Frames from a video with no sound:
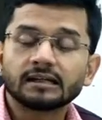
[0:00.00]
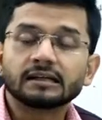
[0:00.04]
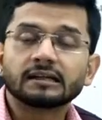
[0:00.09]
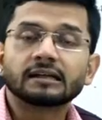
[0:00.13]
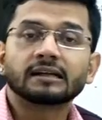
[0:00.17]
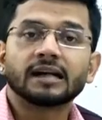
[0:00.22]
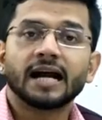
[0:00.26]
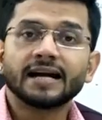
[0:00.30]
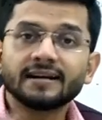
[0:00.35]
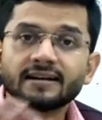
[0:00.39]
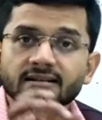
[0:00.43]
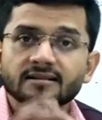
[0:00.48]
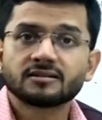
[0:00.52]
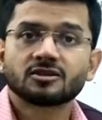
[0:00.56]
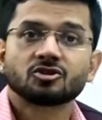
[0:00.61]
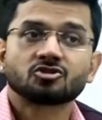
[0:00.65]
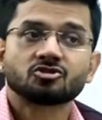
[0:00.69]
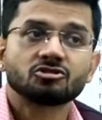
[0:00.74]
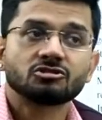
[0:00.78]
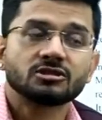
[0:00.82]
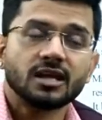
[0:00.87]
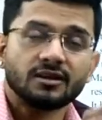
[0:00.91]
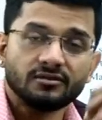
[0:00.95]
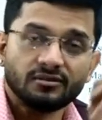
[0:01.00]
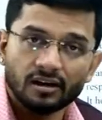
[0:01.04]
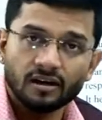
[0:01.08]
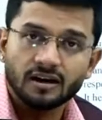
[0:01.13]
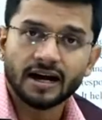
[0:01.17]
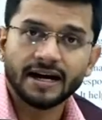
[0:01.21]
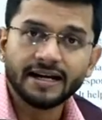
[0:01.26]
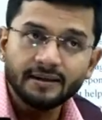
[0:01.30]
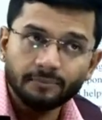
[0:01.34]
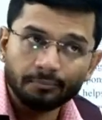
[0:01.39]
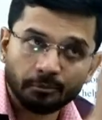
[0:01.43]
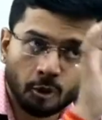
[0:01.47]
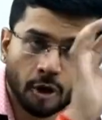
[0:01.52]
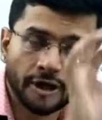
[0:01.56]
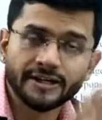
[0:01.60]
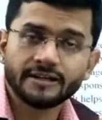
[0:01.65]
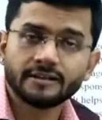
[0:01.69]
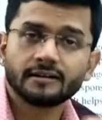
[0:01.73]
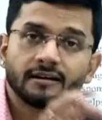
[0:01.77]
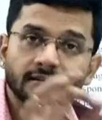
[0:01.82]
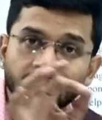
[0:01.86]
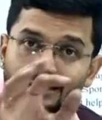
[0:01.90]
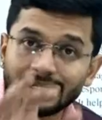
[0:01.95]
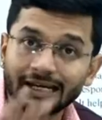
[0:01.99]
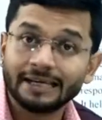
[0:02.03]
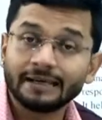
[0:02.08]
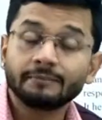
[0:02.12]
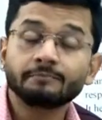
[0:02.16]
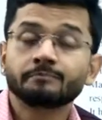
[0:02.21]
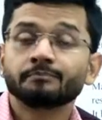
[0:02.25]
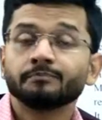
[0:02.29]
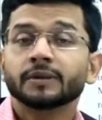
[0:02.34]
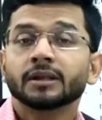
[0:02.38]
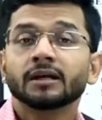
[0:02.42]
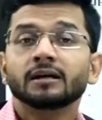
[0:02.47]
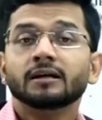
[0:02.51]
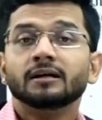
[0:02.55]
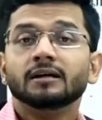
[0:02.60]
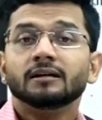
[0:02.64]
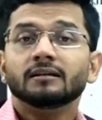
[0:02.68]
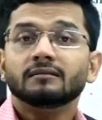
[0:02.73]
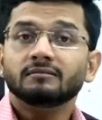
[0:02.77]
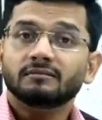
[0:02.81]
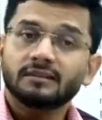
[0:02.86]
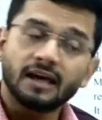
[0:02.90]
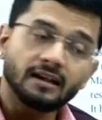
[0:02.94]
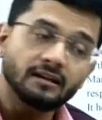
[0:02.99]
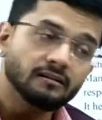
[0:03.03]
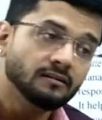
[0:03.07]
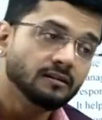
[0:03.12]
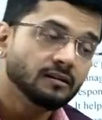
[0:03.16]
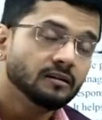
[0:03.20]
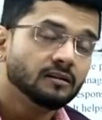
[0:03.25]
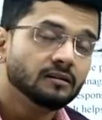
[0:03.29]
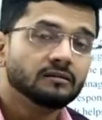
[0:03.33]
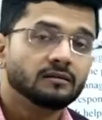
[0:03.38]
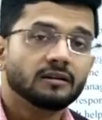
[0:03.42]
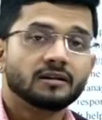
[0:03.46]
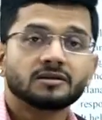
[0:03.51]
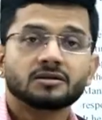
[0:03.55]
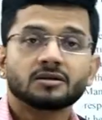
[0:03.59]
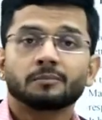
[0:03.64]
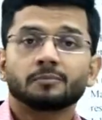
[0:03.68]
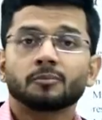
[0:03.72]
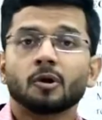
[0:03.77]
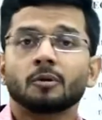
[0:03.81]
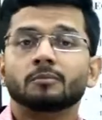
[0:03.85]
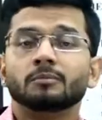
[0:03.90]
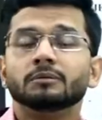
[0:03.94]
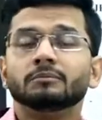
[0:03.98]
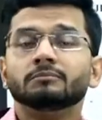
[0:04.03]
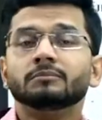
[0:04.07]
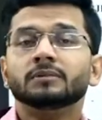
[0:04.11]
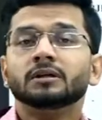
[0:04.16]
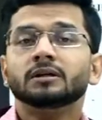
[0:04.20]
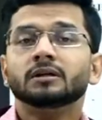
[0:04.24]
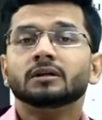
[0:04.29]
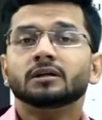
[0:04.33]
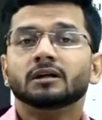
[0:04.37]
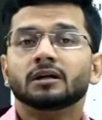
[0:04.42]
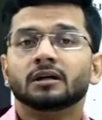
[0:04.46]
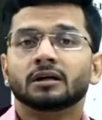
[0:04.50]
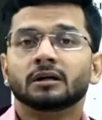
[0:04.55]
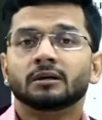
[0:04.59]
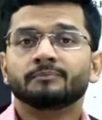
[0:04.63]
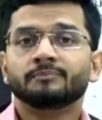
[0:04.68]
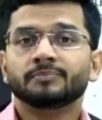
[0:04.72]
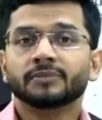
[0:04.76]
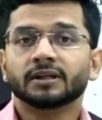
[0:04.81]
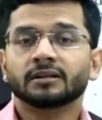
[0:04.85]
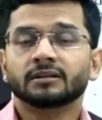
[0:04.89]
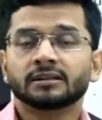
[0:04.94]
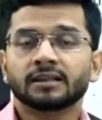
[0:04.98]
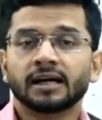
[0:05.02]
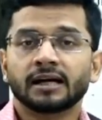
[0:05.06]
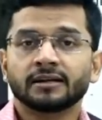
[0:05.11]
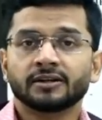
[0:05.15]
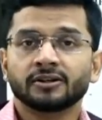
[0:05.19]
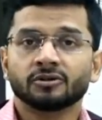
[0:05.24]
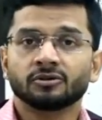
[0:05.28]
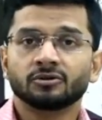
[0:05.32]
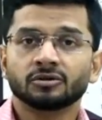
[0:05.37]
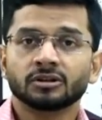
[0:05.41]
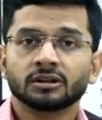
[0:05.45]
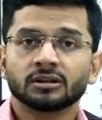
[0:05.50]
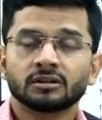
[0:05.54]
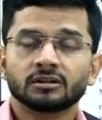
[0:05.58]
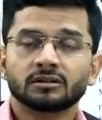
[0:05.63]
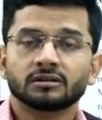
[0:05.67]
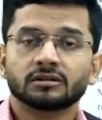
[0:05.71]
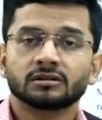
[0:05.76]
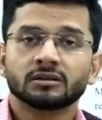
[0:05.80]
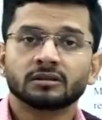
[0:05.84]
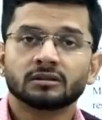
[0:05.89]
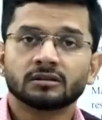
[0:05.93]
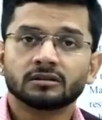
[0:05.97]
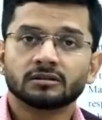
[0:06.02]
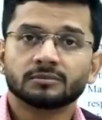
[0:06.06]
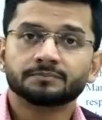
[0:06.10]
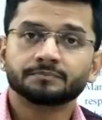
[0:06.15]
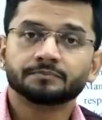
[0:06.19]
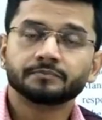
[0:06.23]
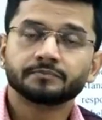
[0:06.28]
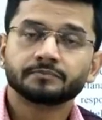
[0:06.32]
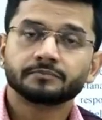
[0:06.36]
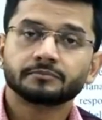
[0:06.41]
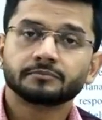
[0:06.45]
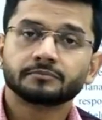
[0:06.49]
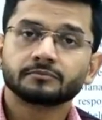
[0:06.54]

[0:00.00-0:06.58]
take right decisions at the right point in time, then there is a problem that the